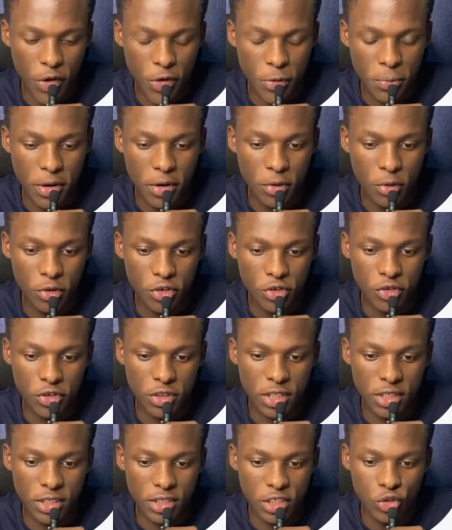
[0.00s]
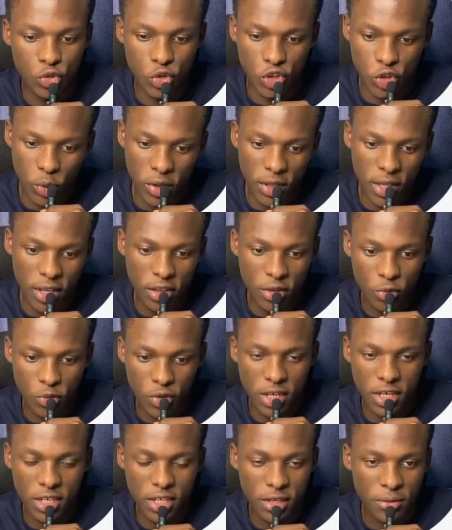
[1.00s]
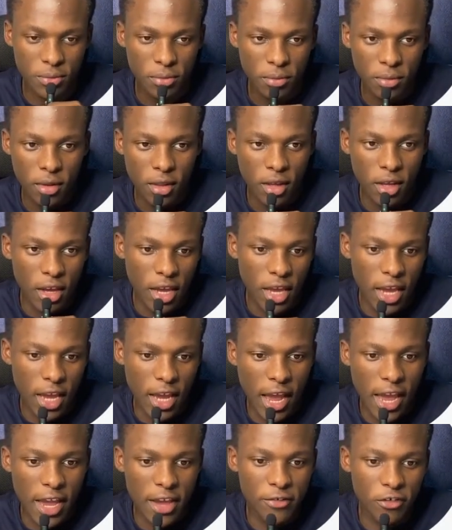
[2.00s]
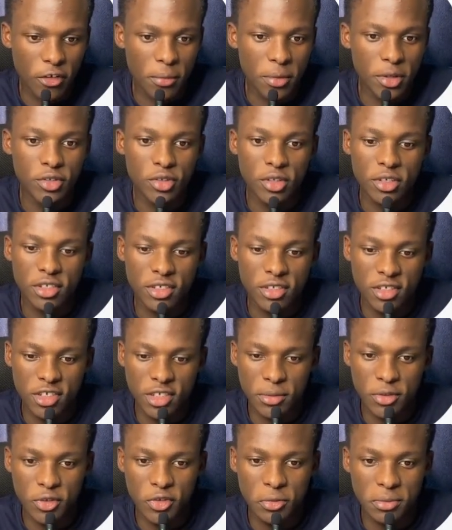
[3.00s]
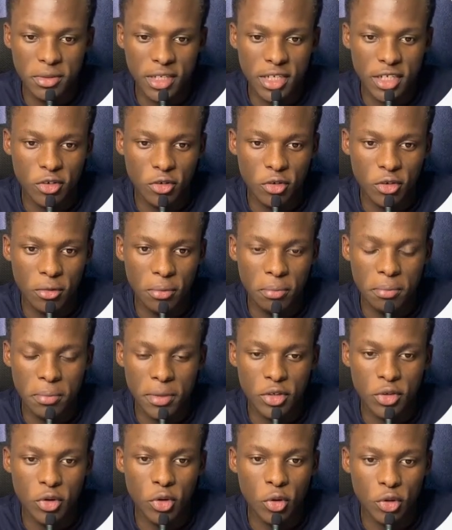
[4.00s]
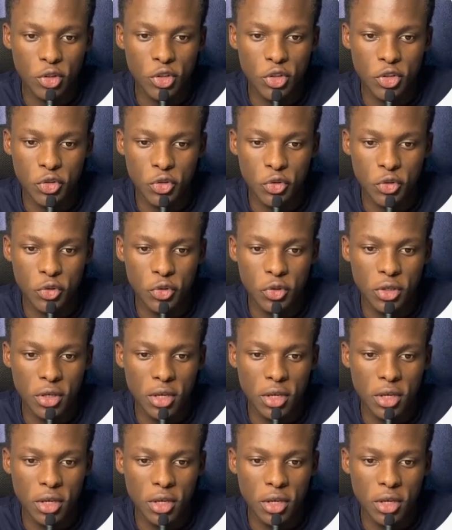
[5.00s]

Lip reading: medical students to see whether really AI information seems to be a little bit close to